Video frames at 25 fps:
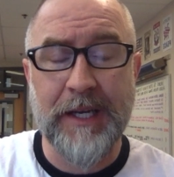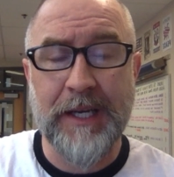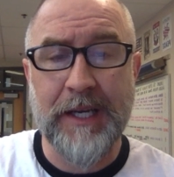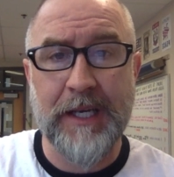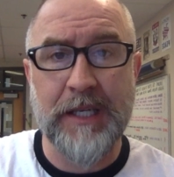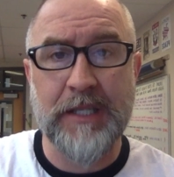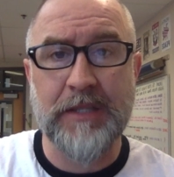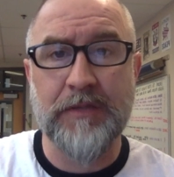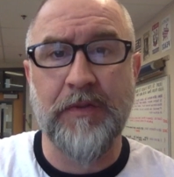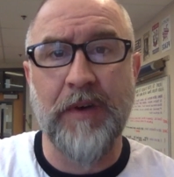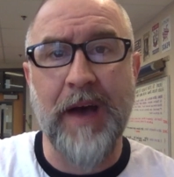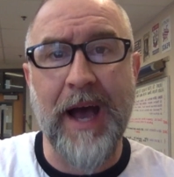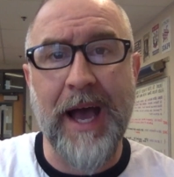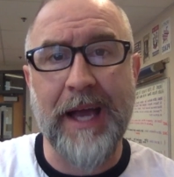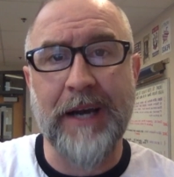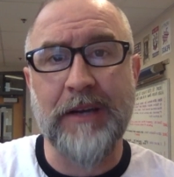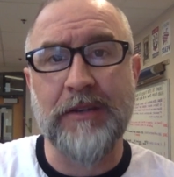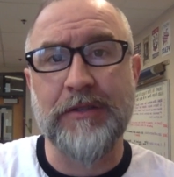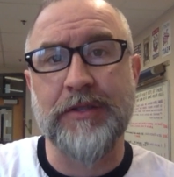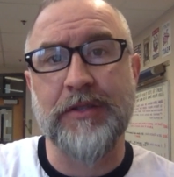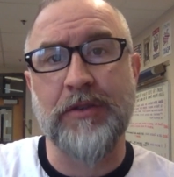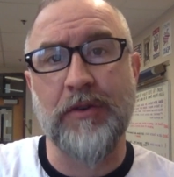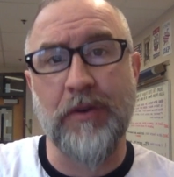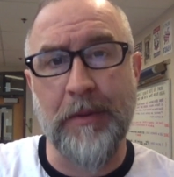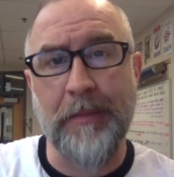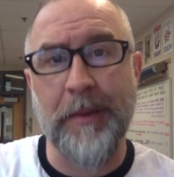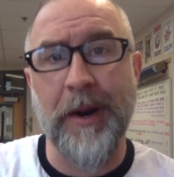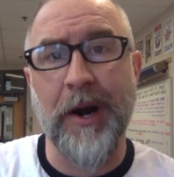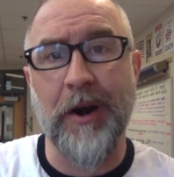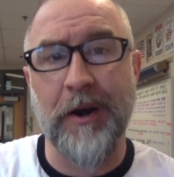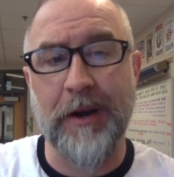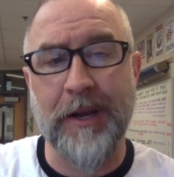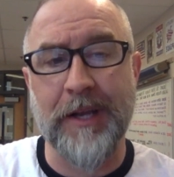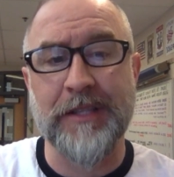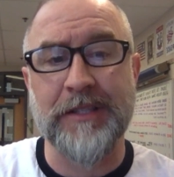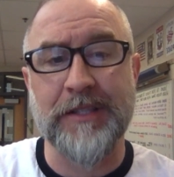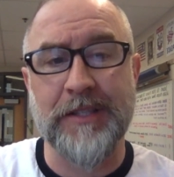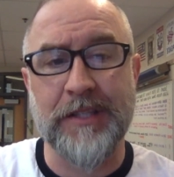is vital to
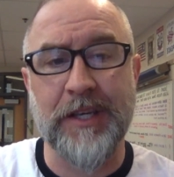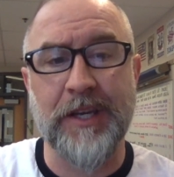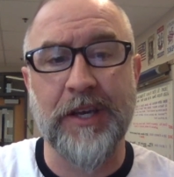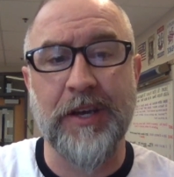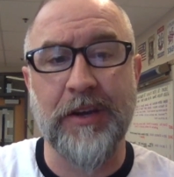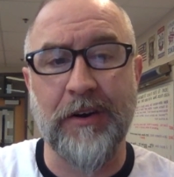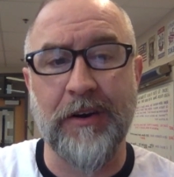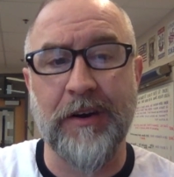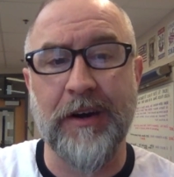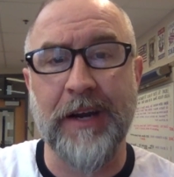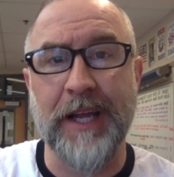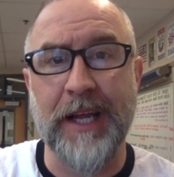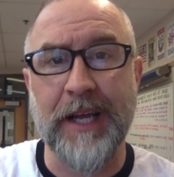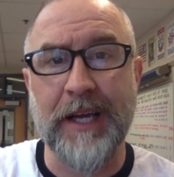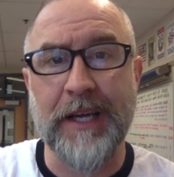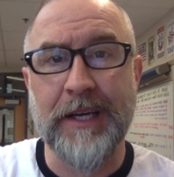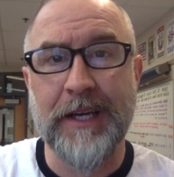American security.